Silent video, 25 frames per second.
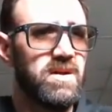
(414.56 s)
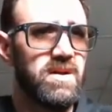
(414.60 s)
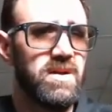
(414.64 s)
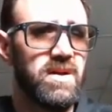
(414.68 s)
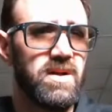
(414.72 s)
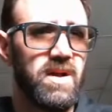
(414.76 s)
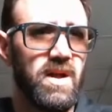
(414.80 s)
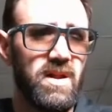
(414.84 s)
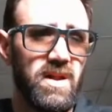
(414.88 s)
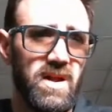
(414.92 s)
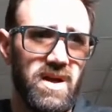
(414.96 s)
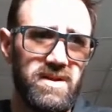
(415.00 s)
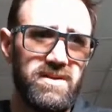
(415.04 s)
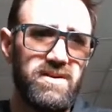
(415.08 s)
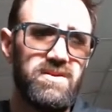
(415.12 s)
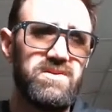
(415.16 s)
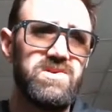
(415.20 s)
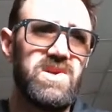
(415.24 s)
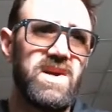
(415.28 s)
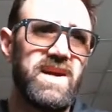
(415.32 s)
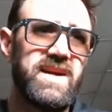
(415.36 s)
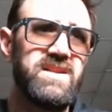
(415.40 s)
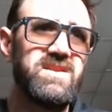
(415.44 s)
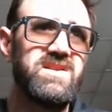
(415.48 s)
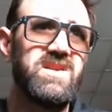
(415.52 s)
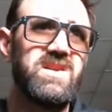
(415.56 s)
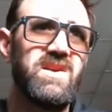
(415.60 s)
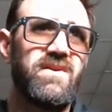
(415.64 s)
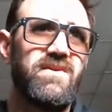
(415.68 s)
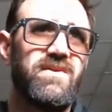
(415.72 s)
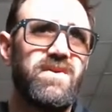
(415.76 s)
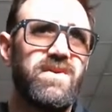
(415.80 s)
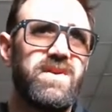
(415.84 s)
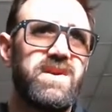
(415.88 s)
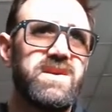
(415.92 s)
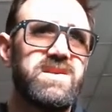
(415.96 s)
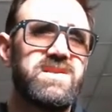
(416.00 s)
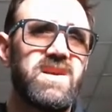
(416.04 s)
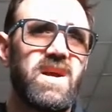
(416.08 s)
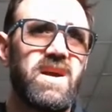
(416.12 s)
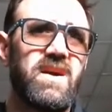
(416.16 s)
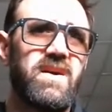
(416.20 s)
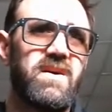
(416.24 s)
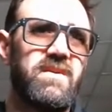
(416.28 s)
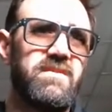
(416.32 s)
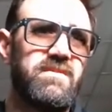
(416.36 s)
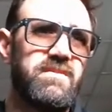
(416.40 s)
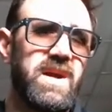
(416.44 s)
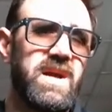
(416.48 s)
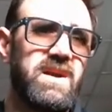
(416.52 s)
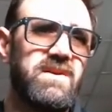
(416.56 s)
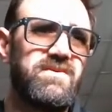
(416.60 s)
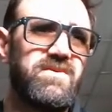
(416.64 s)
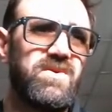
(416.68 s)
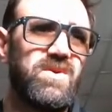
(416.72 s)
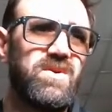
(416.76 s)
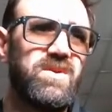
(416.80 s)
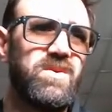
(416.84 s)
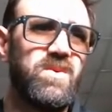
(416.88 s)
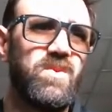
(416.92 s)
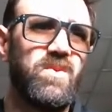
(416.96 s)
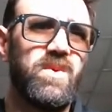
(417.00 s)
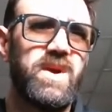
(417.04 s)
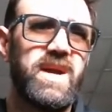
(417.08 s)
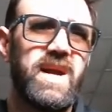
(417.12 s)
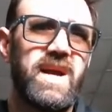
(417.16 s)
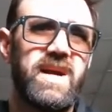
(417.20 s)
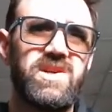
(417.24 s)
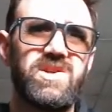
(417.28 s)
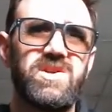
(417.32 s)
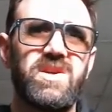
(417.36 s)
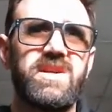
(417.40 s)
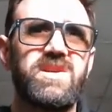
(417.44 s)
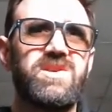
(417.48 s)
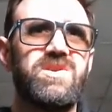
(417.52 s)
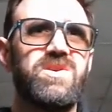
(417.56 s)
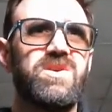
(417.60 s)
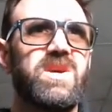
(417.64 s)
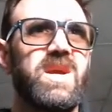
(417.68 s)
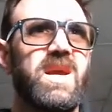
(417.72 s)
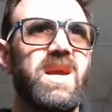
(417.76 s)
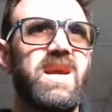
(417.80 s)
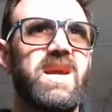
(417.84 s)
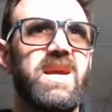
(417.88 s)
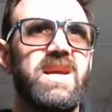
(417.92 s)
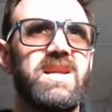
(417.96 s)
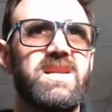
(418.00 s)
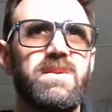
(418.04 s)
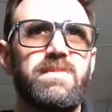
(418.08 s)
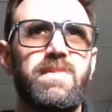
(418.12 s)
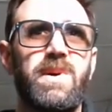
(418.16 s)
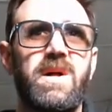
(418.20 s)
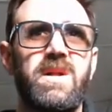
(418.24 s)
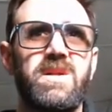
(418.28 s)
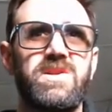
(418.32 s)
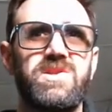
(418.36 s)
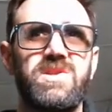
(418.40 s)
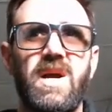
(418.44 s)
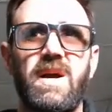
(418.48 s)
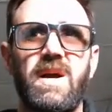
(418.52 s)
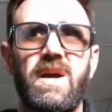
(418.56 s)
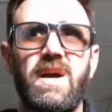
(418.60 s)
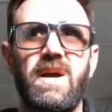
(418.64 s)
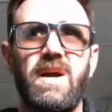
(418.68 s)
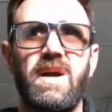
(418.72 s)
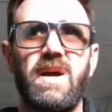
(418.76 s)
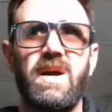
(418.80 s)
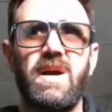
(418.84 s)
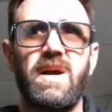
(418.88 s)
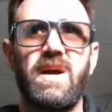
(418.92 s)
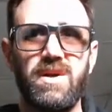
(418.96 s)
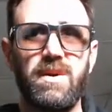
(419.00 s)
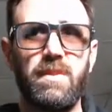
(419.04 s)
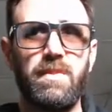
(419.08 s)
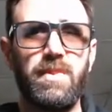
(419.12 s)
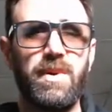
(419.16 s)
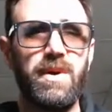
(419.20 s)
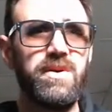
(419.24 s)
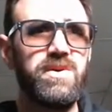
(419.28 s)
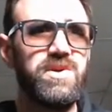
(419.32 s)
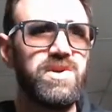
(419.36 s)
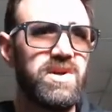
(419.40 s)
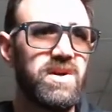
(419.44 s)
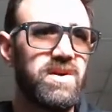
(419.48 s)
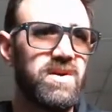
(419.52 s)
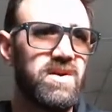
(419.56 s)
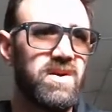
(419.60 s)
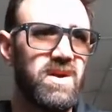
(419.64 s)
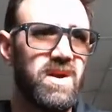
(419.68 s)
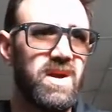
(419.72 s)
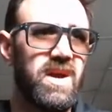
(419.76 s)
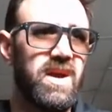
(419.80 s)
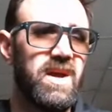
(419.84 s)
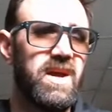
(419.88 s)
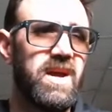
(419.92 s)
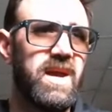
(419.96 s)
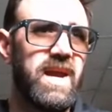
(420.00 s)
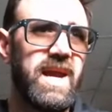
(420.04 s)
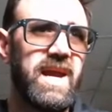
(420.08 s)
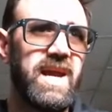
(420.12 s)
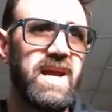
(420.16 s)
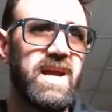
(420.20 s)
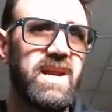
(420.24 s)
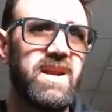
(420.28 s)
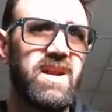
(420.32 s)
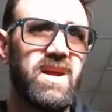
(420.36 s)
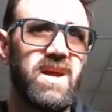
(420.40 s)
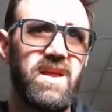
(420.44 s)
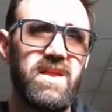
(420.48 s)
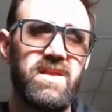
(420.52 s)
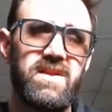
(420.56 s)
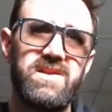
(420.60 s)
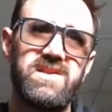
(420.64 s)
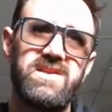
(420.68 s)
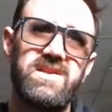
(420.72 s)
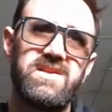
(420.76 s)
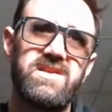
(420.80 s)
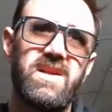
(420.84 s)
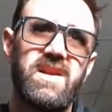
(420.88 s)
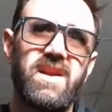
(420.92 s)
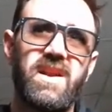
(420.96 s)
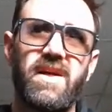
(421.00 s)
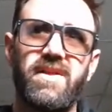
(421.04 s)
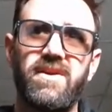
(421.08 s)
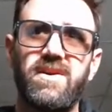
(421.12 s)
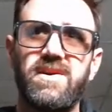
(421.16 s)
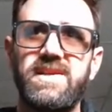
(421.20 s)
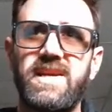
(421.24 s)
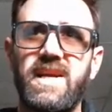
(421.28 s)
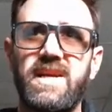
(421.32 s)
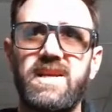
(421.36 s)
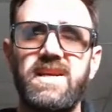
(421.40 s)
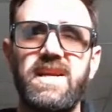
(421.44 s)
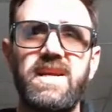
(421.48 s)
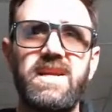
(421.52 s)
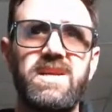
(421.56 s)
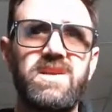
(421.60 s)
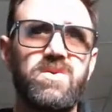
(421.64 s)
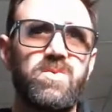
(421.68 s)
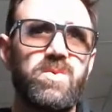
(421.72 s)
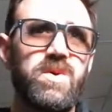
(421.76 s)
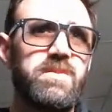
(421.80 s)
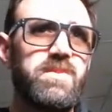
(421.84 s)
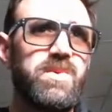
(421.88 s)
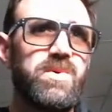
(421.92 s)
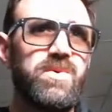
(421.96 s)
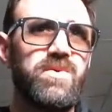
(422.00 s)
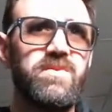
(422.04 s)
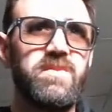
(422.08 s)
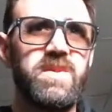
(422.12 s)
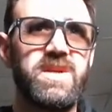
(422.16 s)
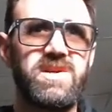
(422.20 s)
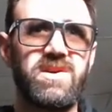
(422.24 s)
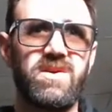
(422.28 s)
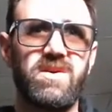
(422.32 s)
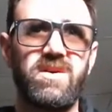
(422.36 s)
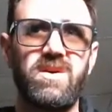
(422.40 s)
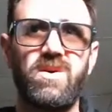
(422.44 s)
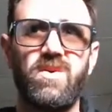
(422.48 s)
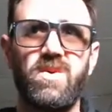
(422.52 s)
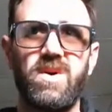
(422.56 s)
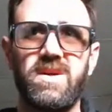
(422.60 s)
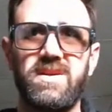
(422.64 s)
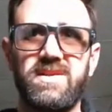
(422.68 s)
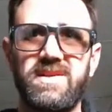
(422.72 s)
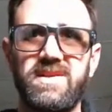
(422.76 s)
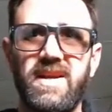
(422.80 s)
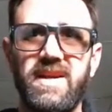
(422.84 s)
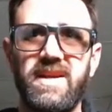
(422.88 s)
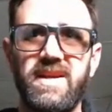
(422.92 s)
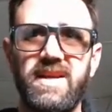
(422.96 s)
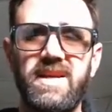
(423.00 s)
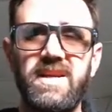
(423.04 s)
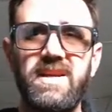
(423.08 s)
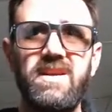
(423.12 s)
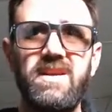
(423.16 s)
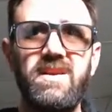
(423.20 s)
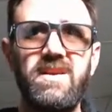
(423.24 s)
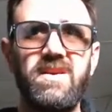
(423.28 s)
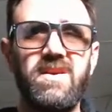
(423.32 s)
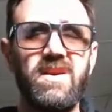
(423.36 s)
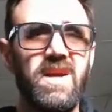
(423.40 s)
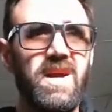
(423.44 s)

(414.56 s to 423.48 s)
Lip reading: Along those lines, for this manifold, we actually took a topology optimization approach. And this is another technique to remove material where it's not needed.